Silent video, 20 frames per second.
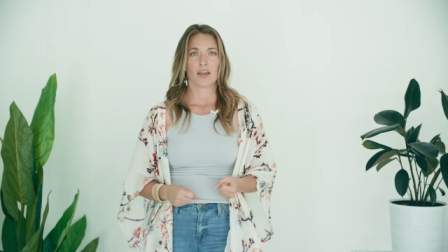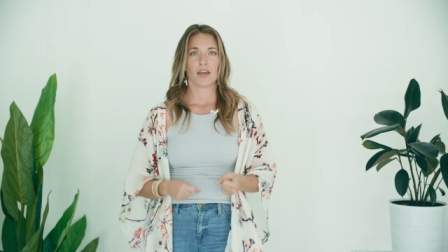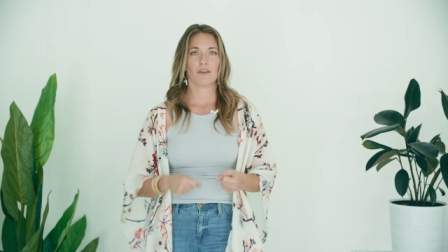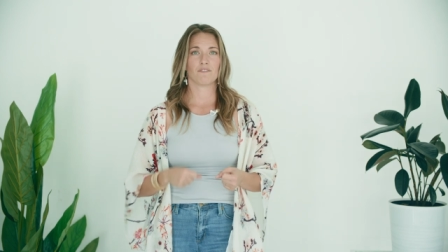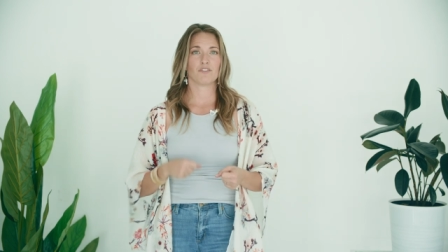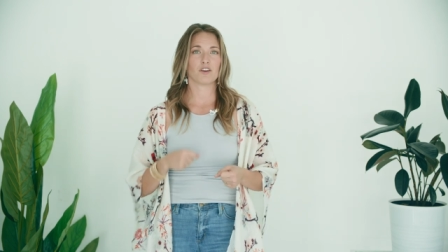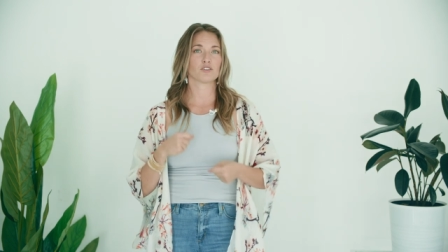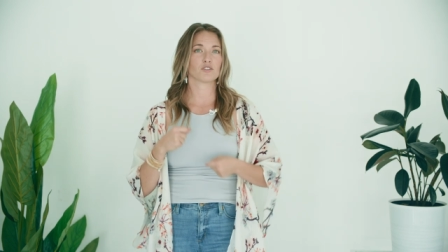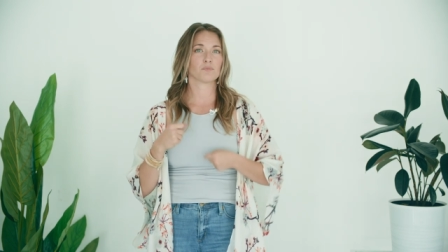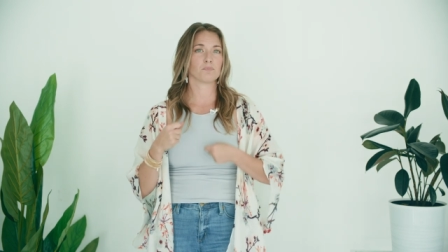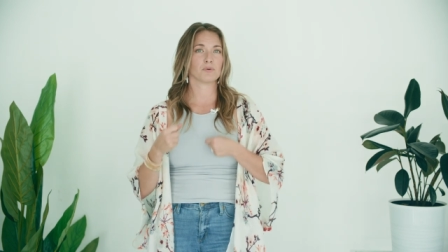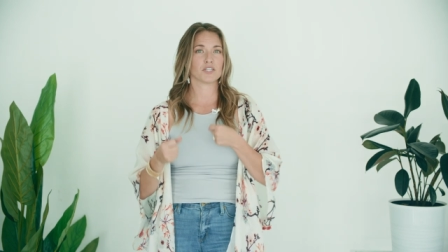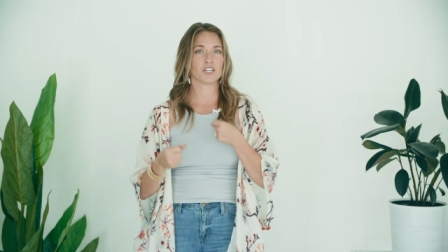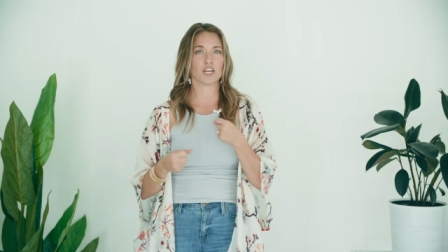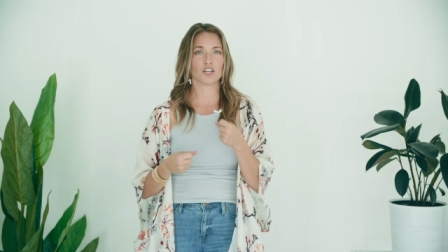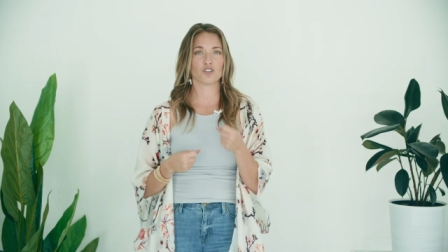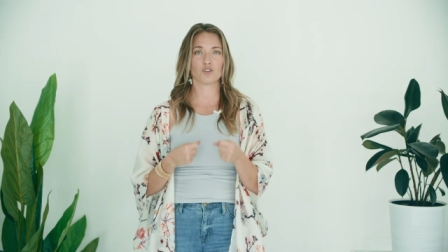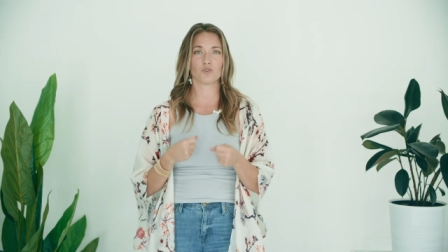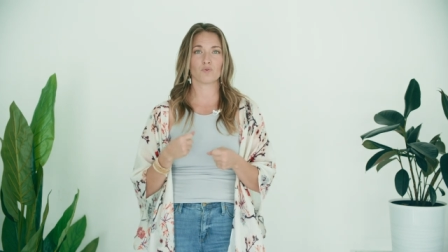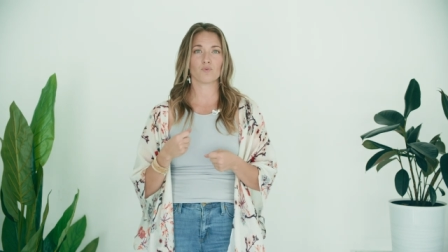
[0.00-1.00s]
If there's a
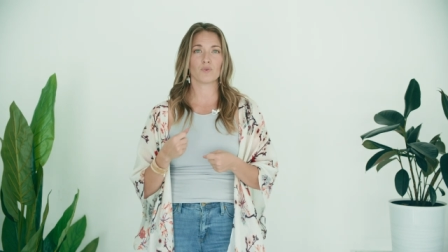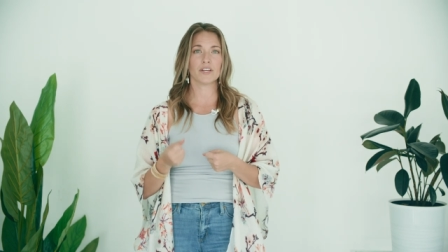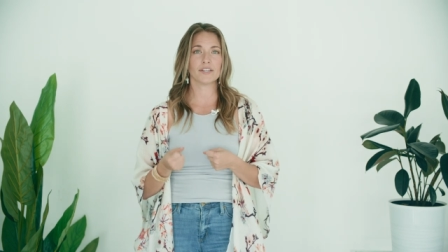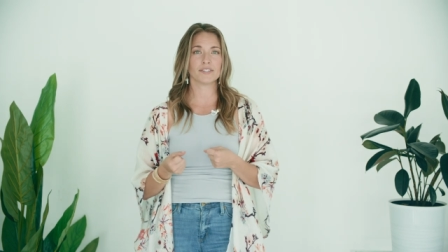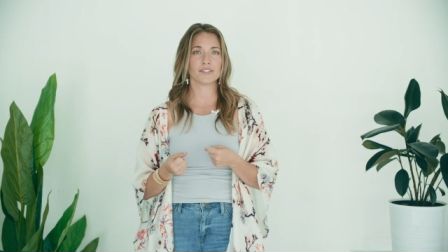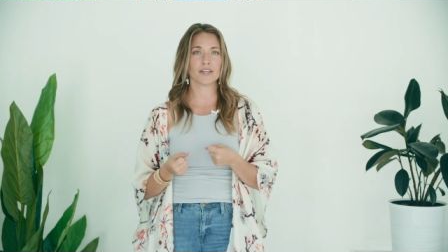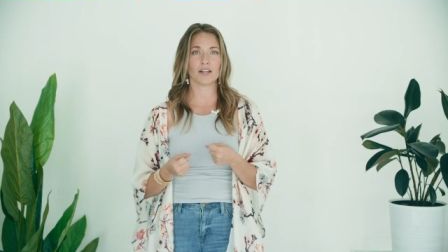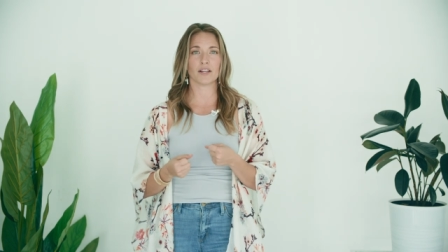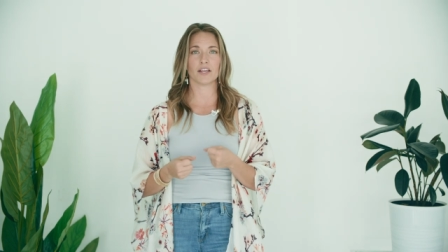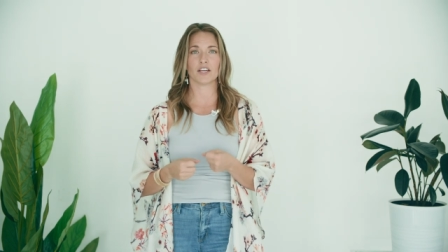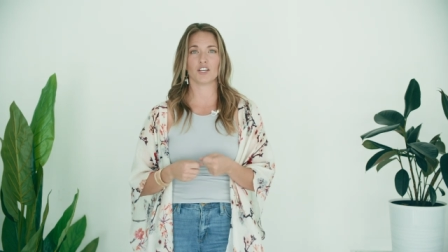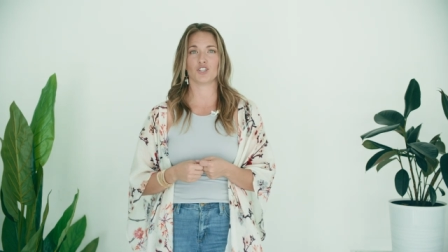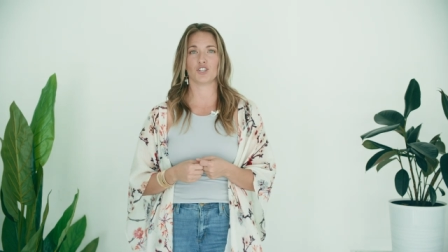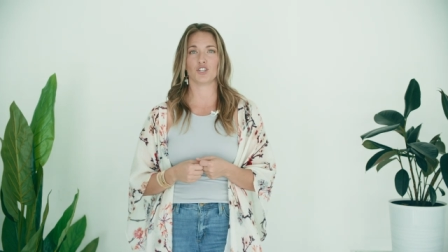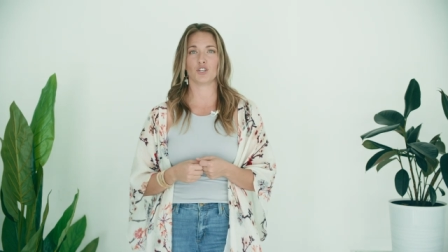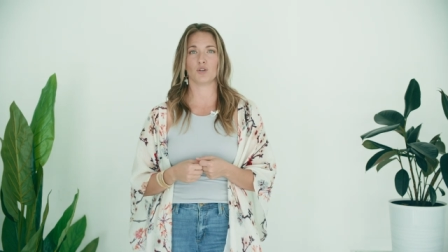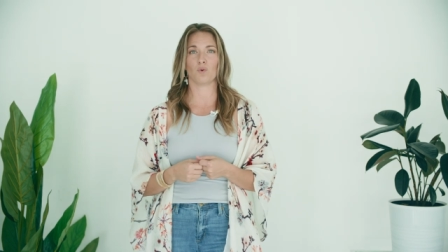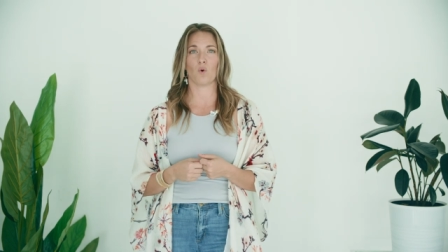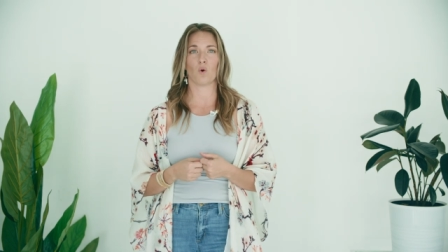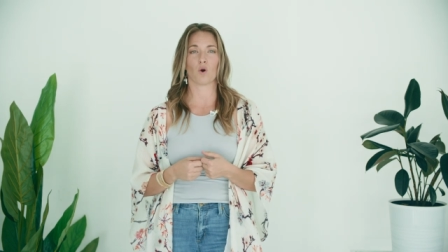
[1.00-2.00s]
potential resale
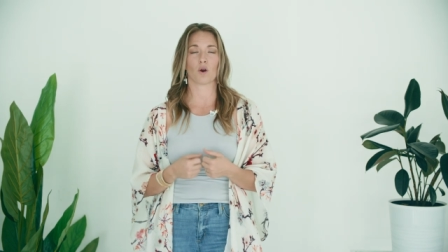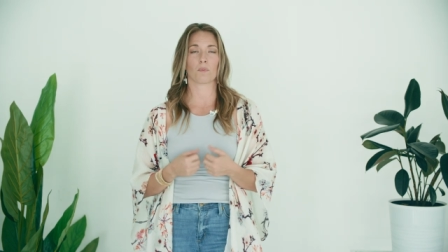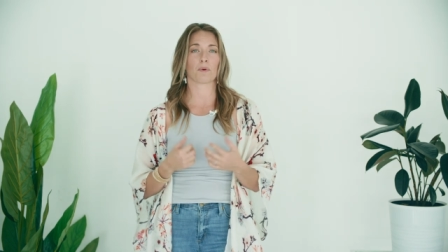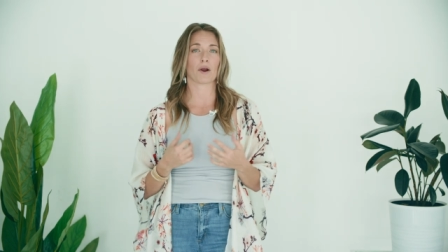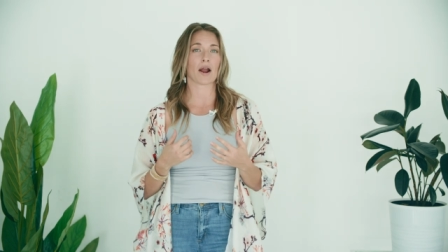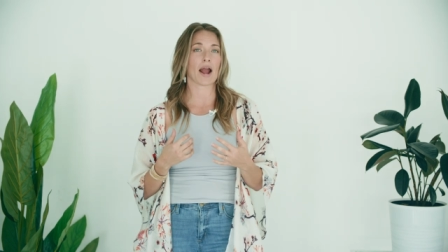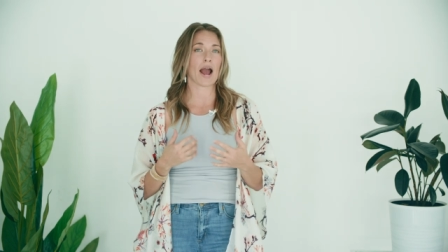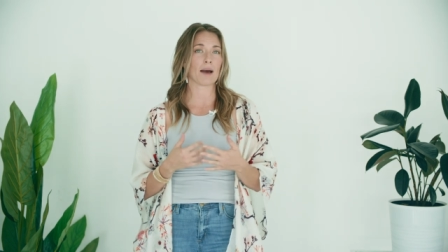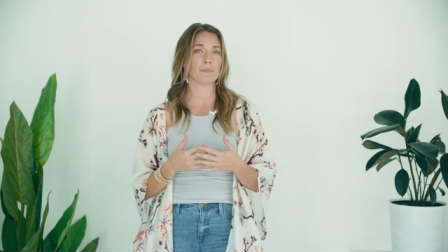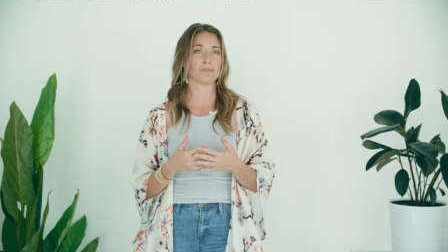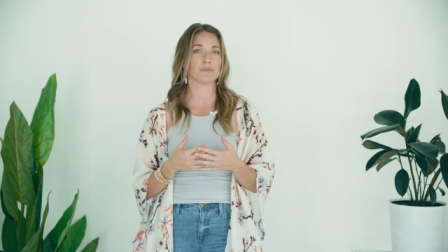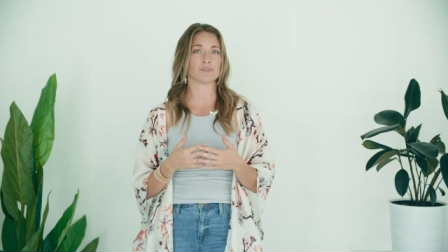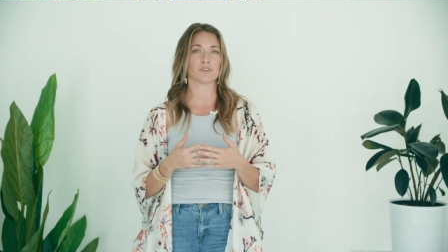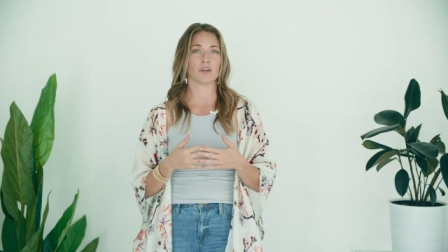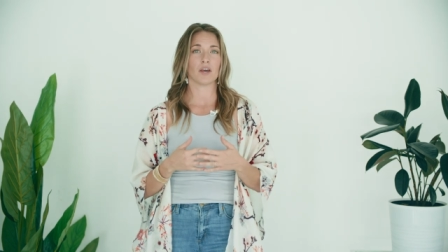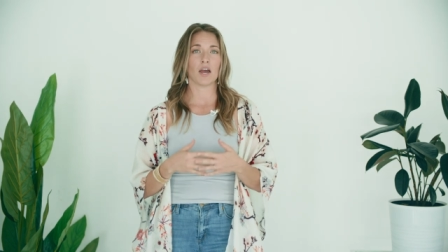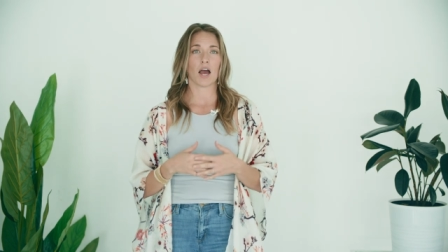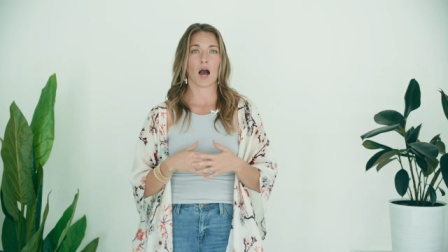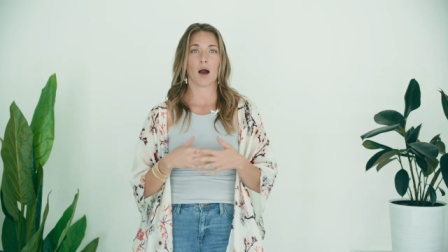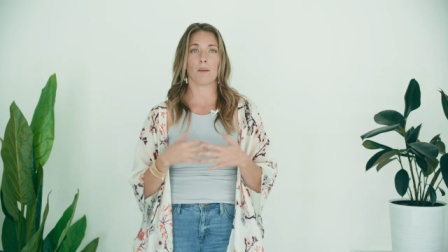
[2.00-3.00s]
issue or perhaps
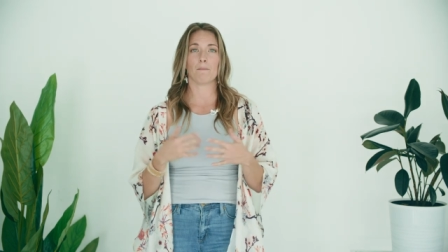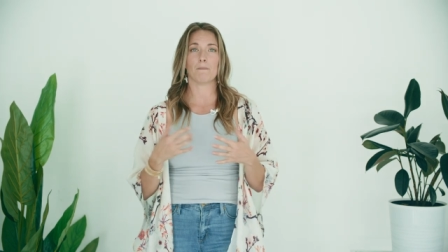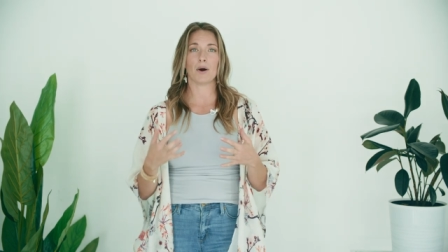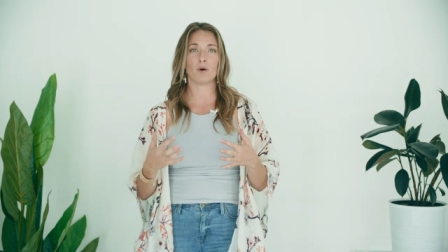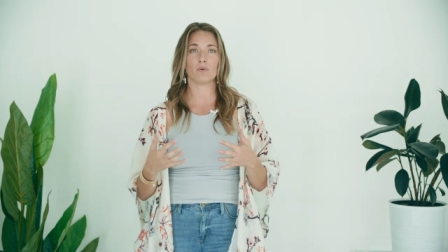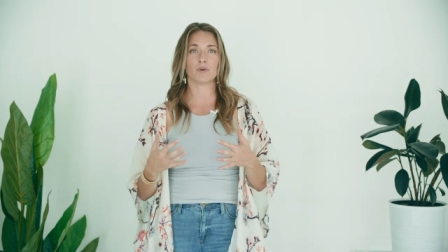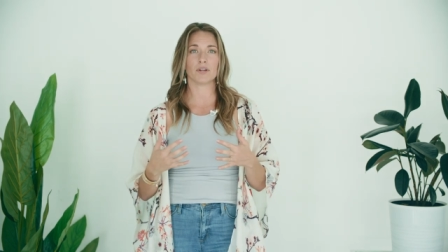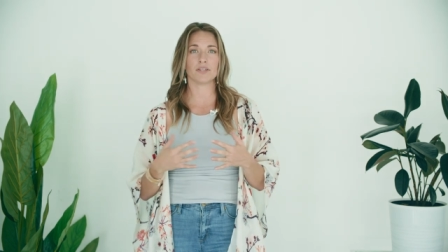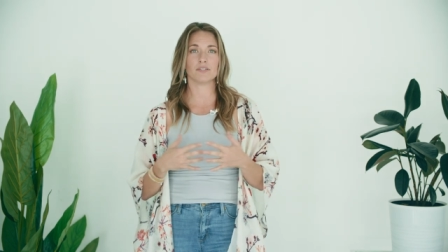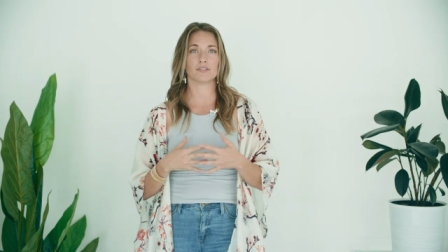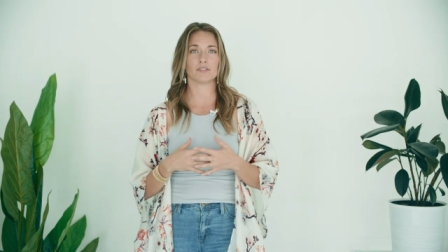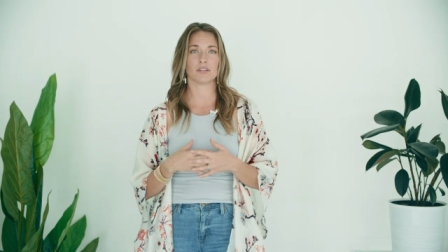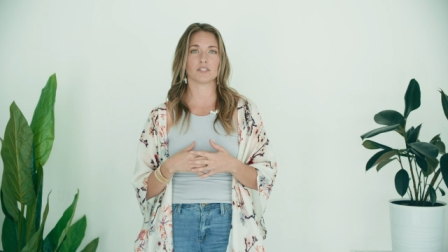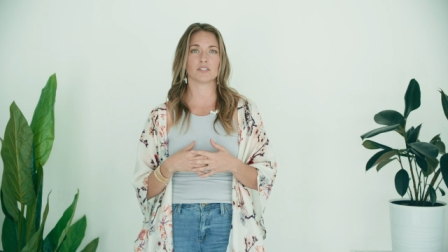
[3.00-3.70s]
a bonus,